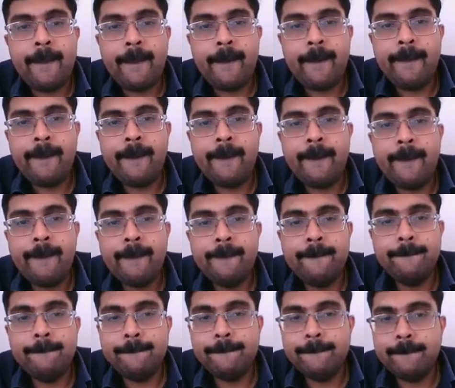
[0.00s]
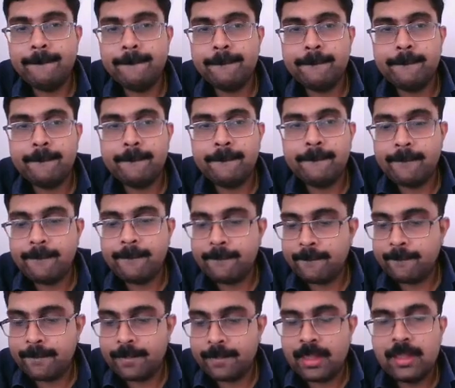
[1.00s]
um,
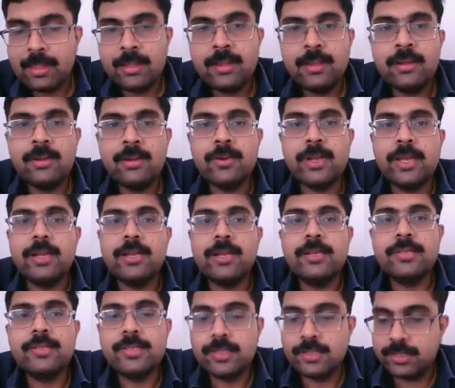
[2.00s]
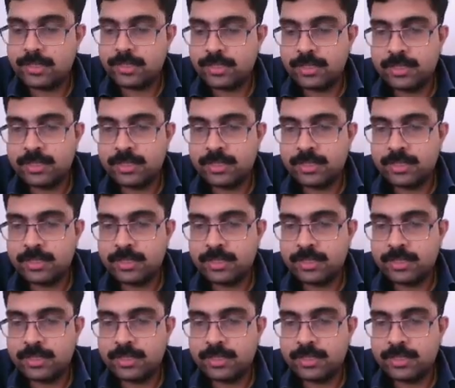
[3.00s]
okay, let us just